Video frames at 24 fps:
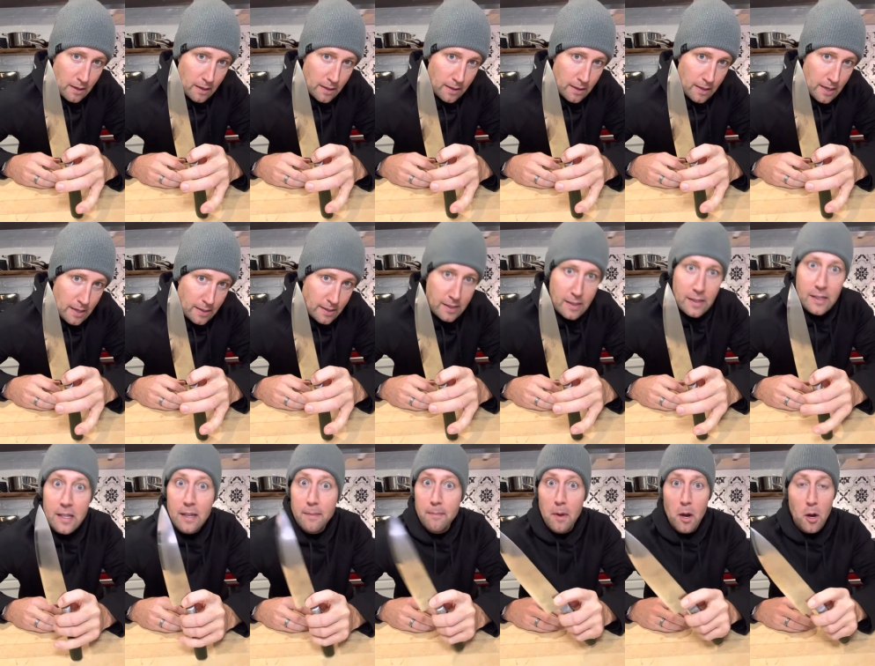This
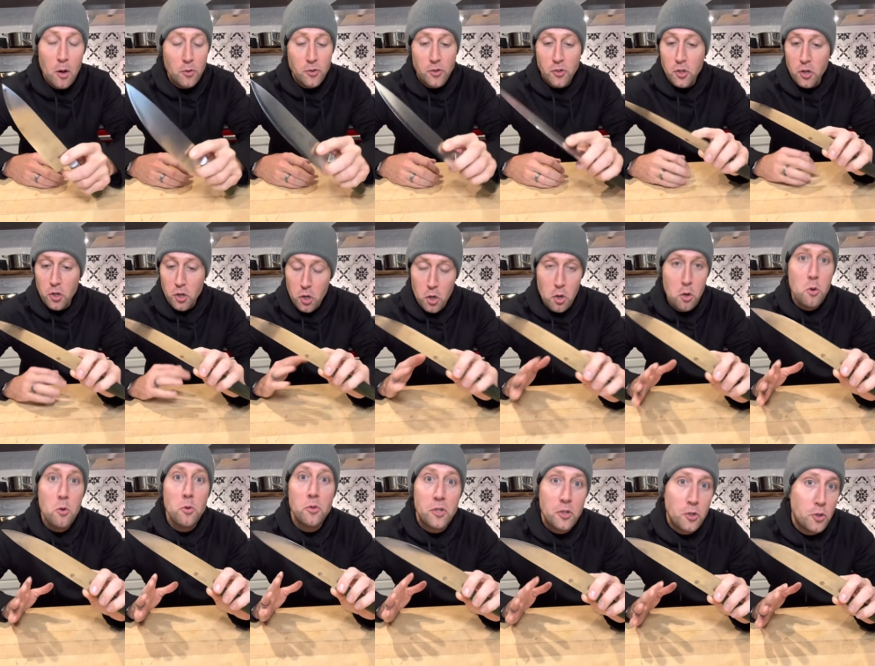is the most
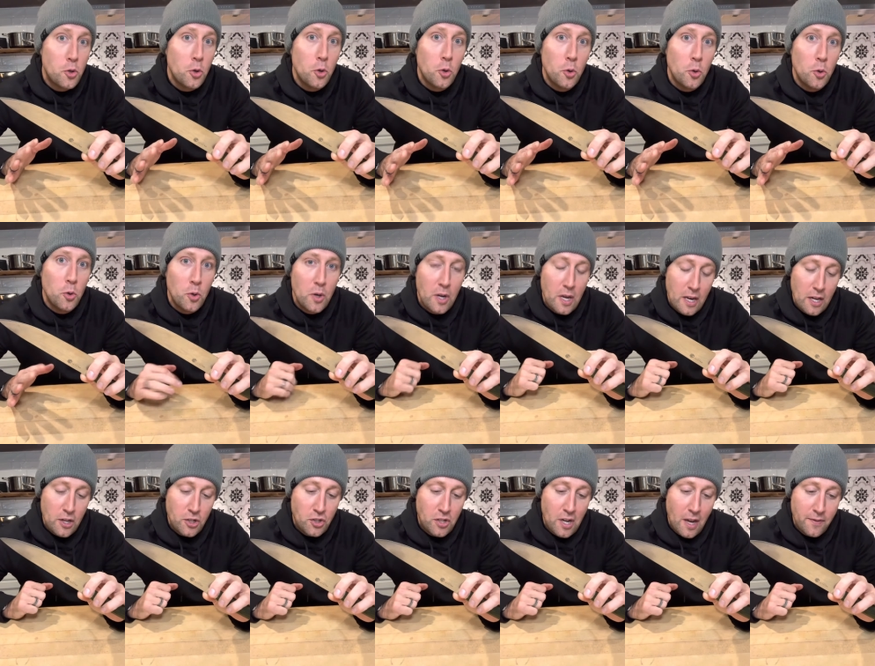used tool in
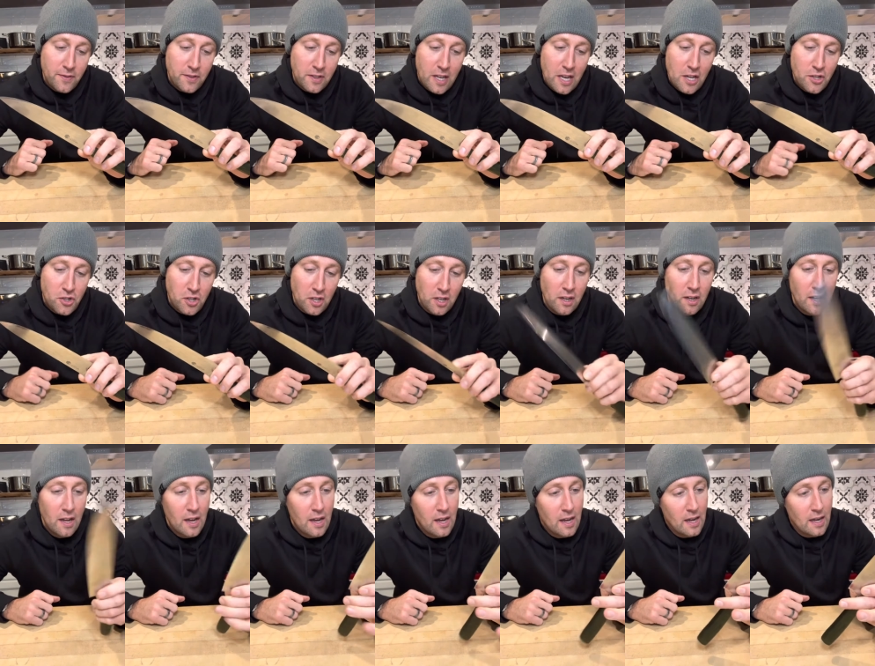a chef's kitchen.
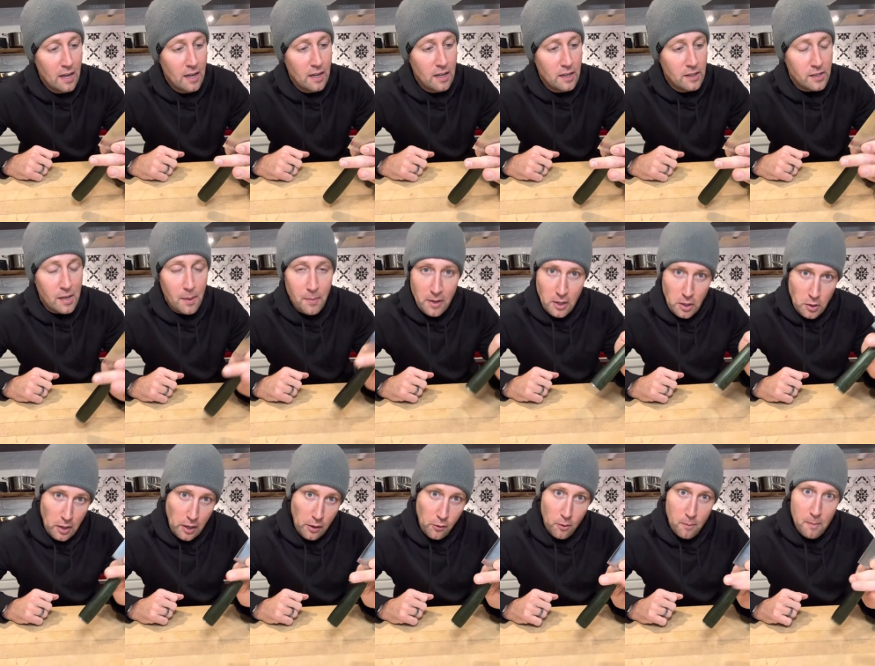Something
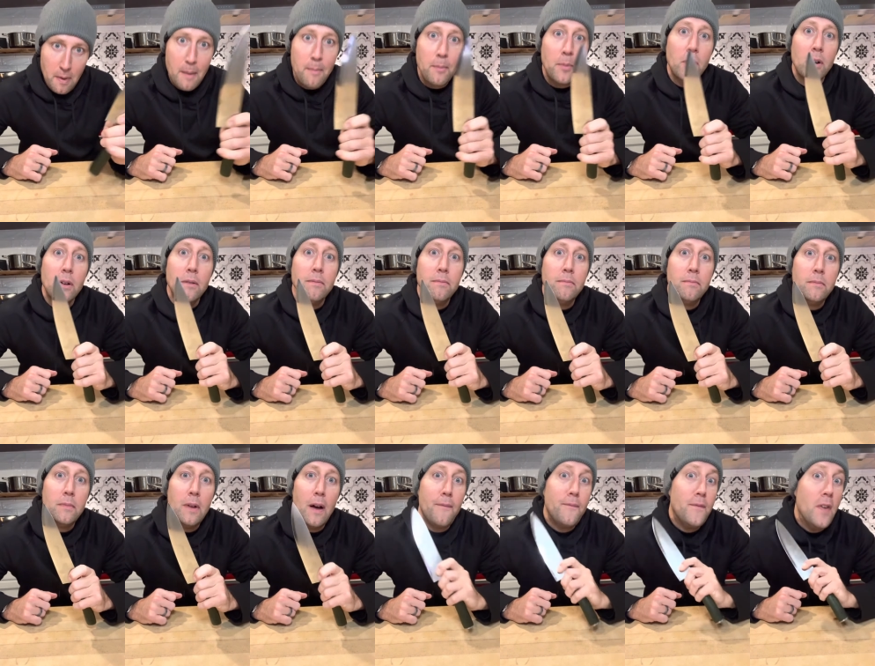you need to remember,
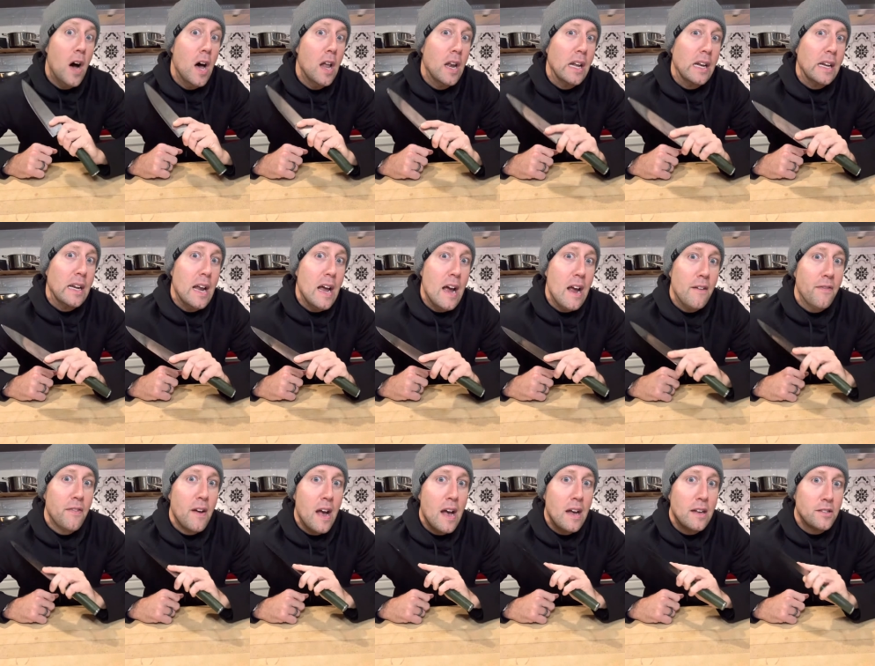a falling
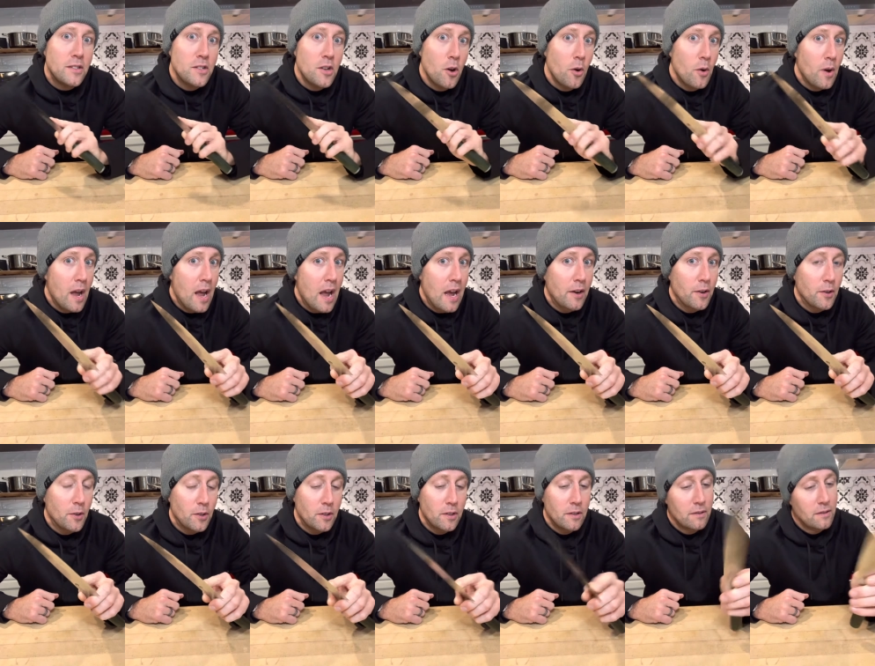knife has no
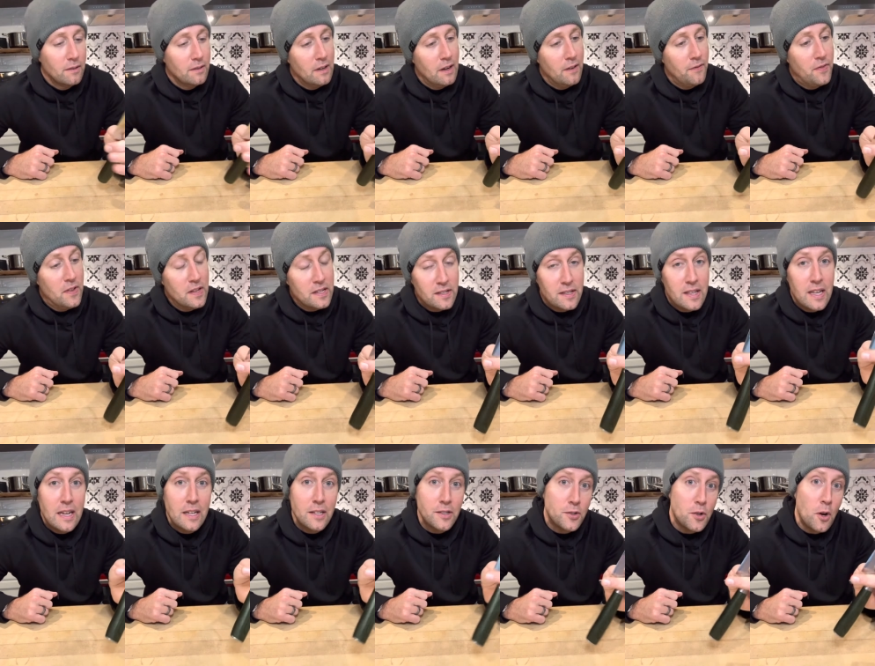handle. If this
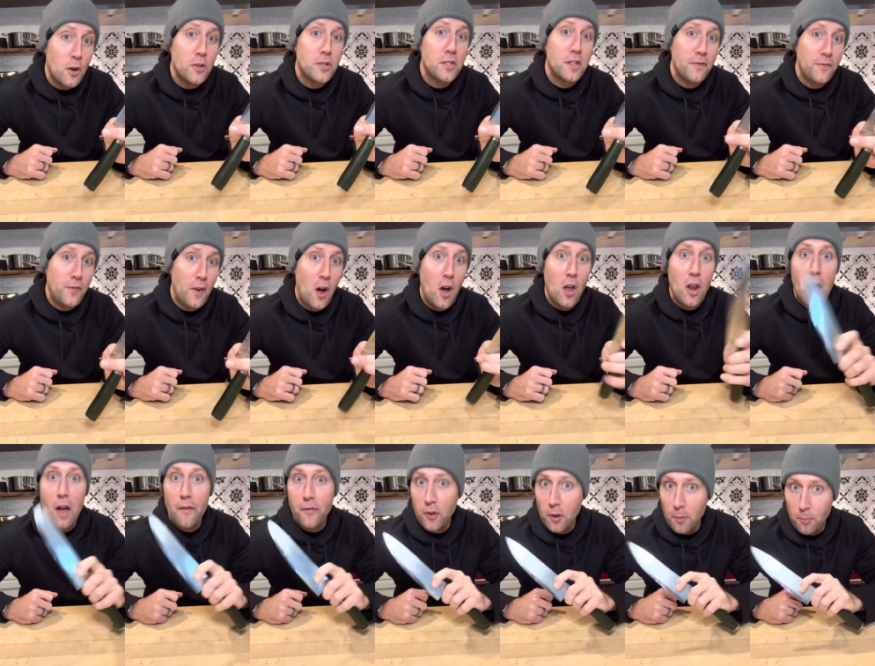thing starts to fall
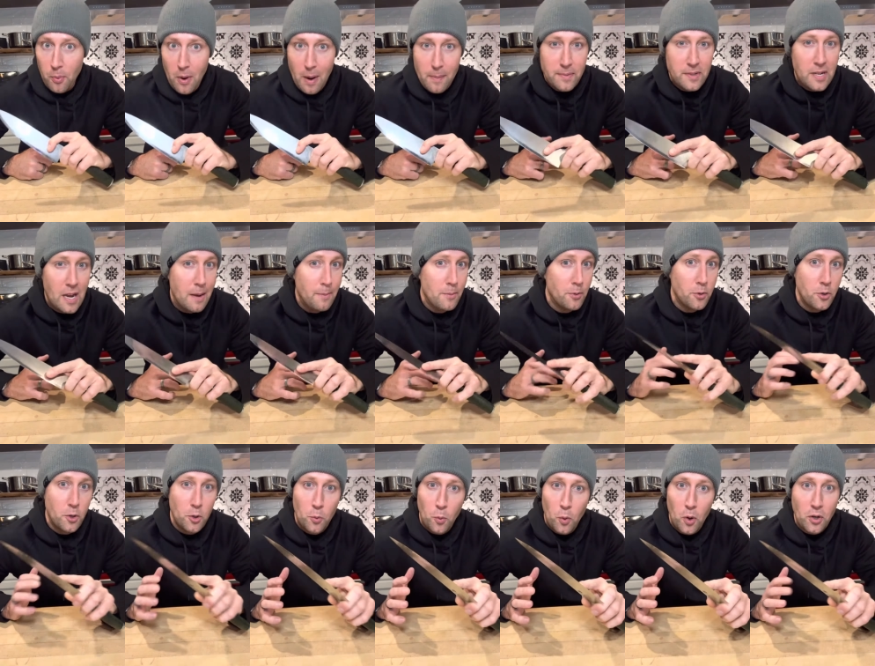off your prep table,
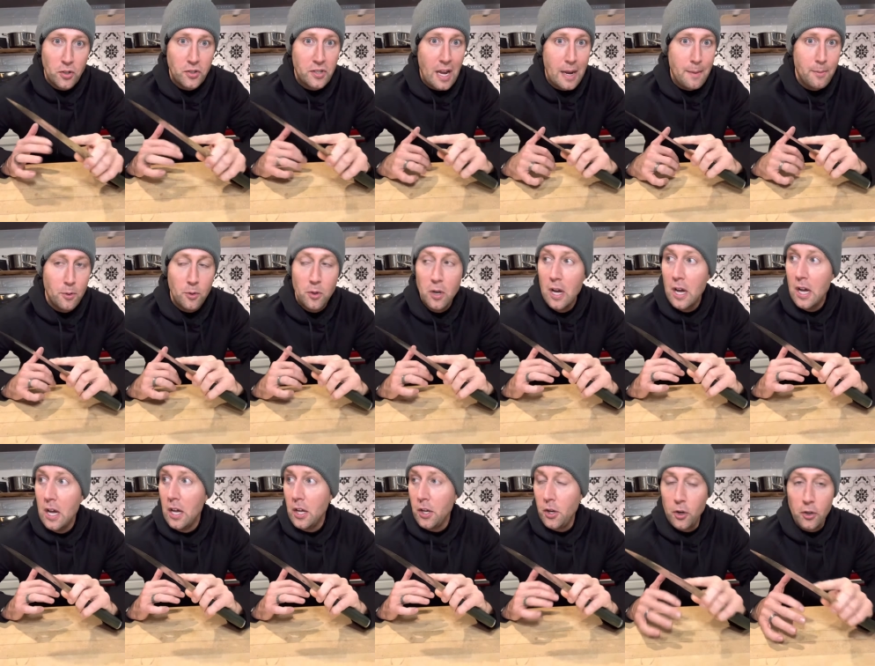your work table,
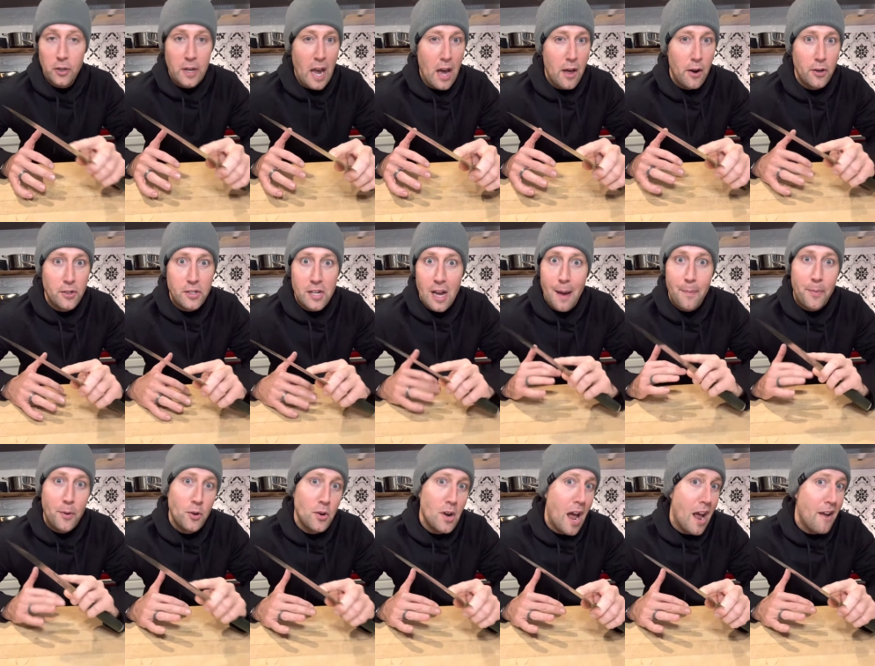your countertop,
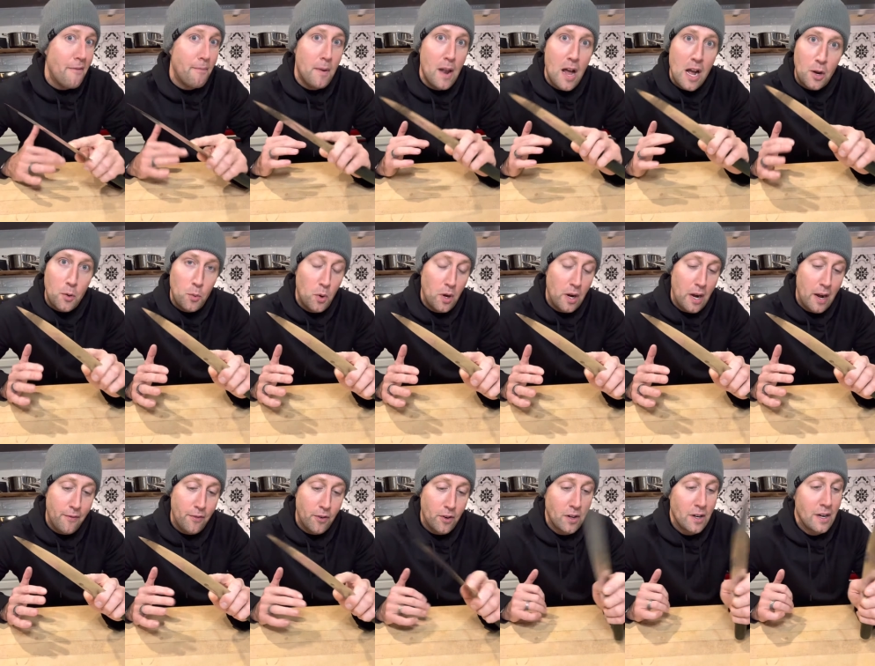your knife block,
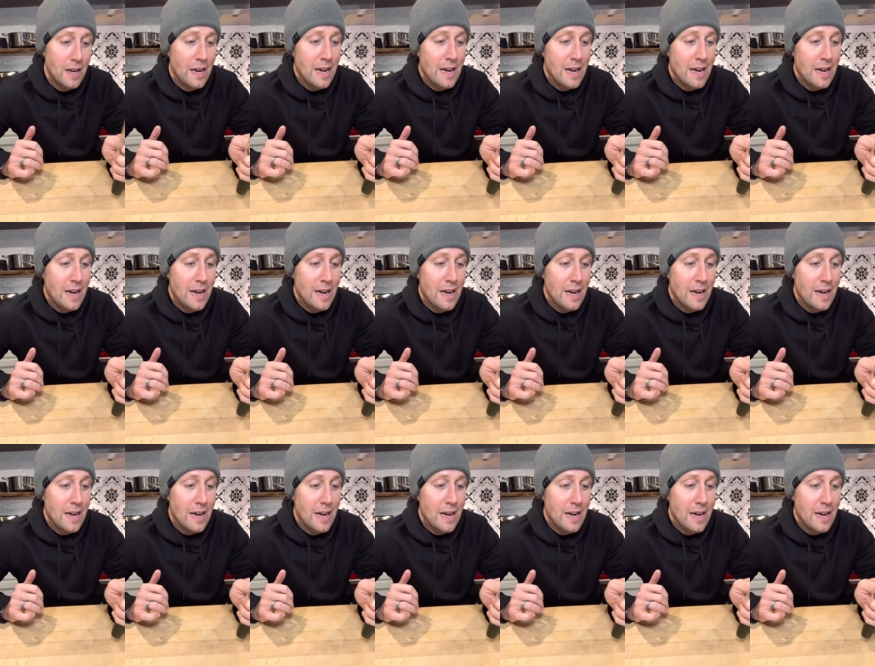whatever,